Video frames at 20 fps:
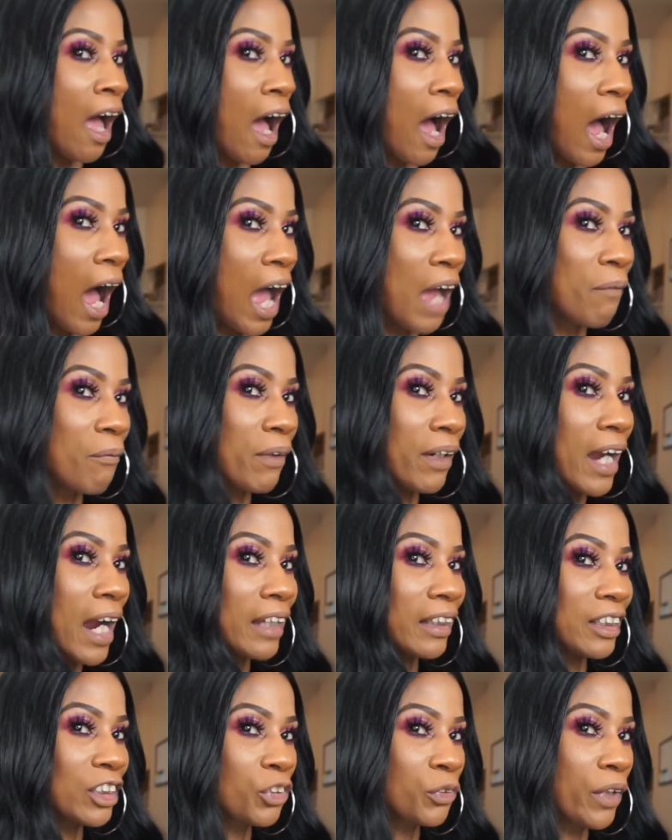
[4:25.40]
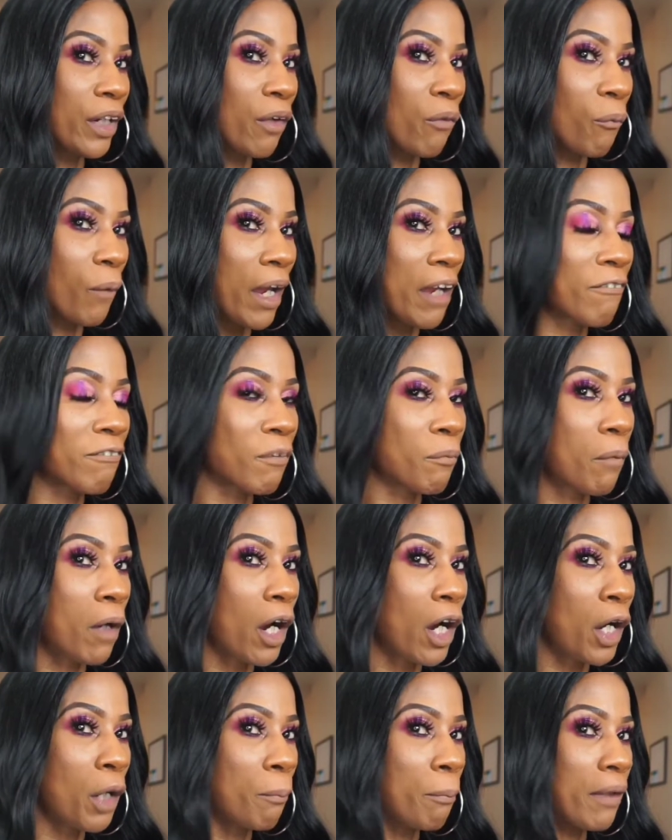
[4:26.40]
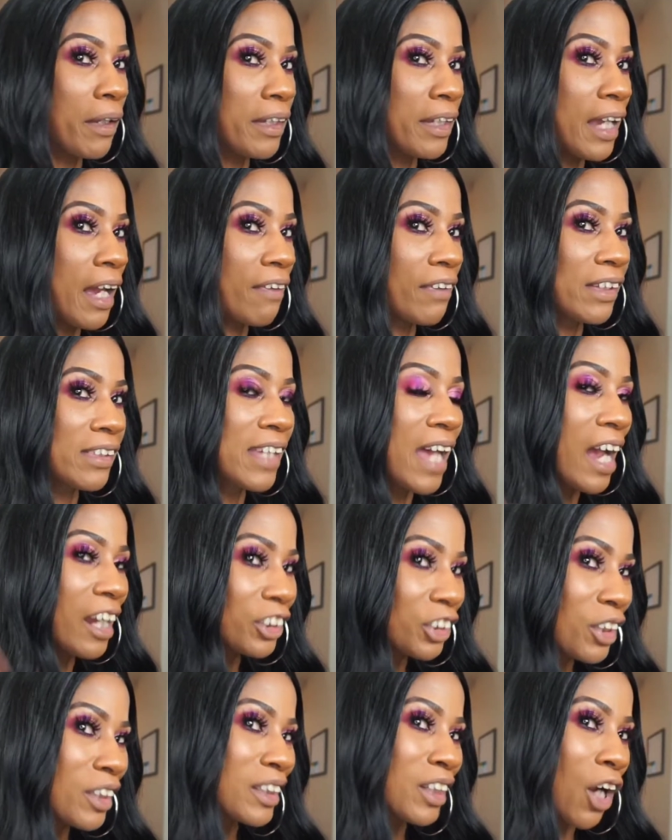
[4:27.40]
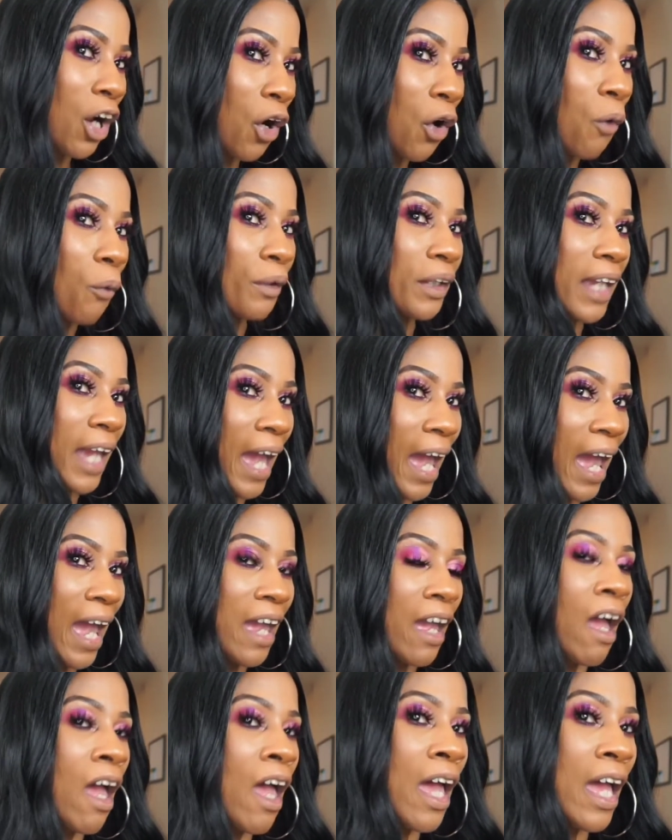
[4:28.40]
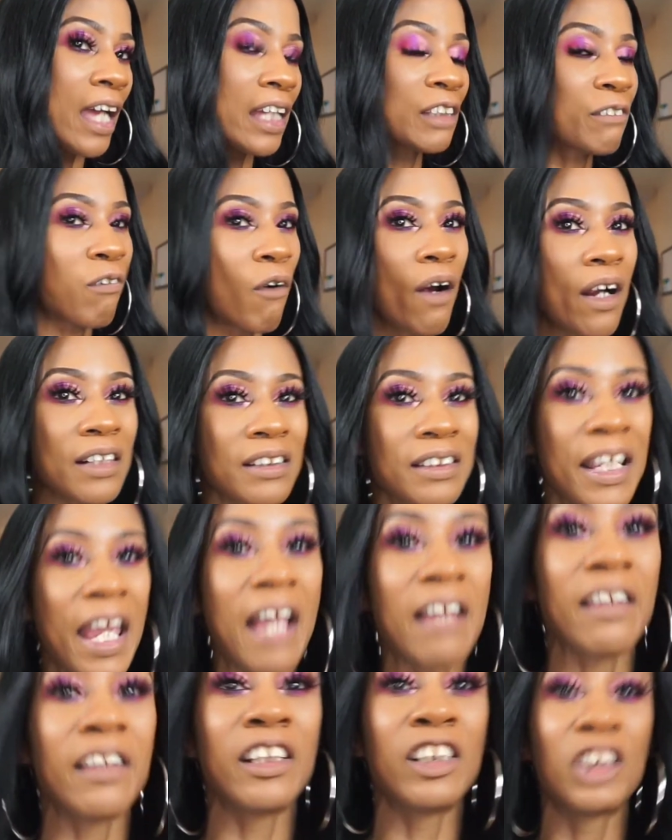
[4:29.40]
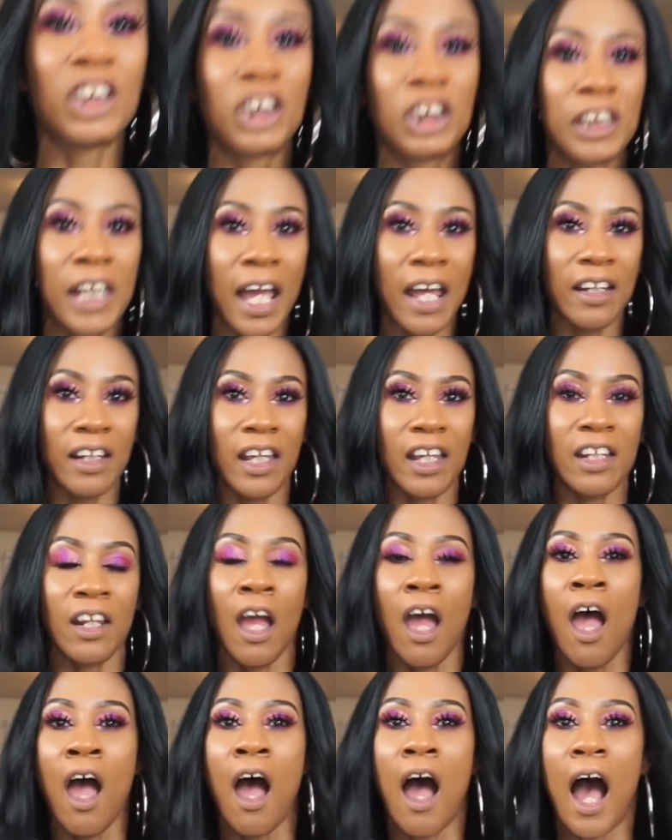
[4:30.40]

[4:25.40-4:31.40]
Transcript: I would kind of stray away from her but yeah the texture is okay as far as hanging and shedding